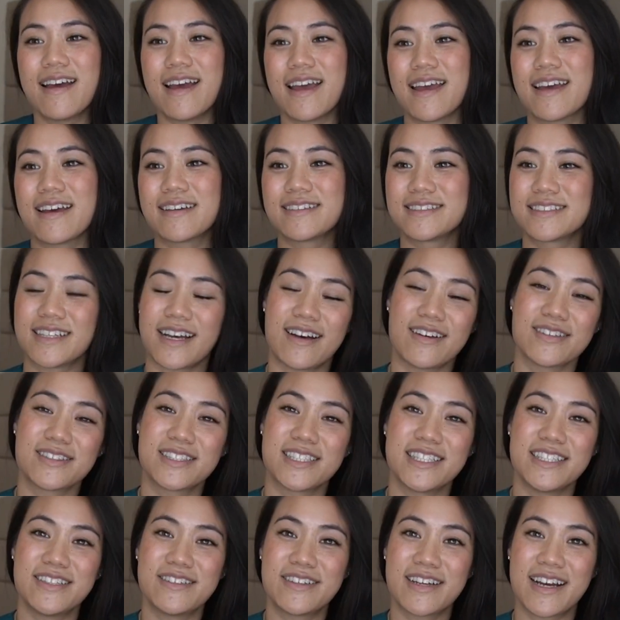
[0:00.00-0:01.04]
And I'll
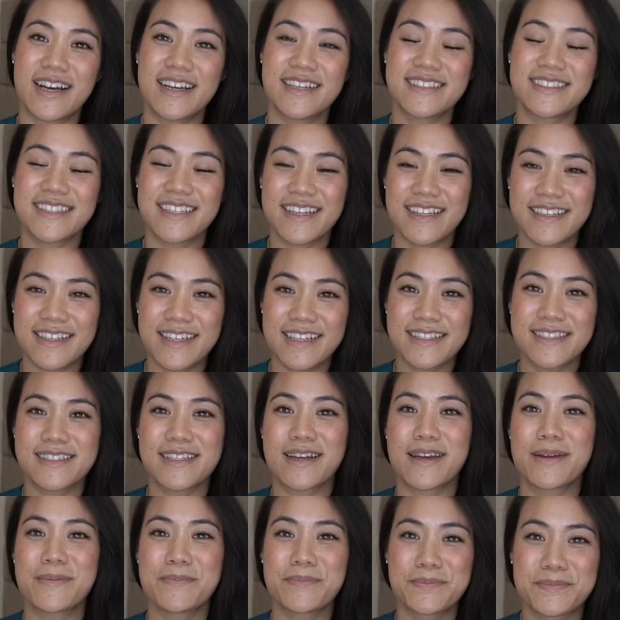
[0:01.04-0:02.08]
see you guys again next
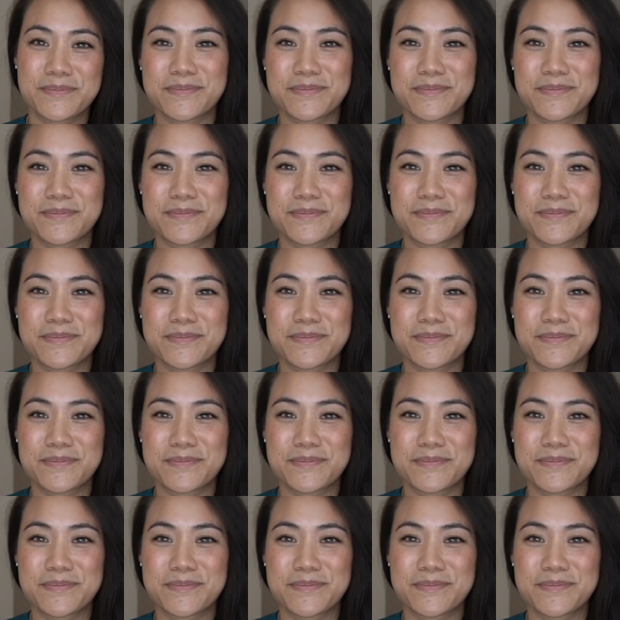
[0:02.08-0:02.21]
time.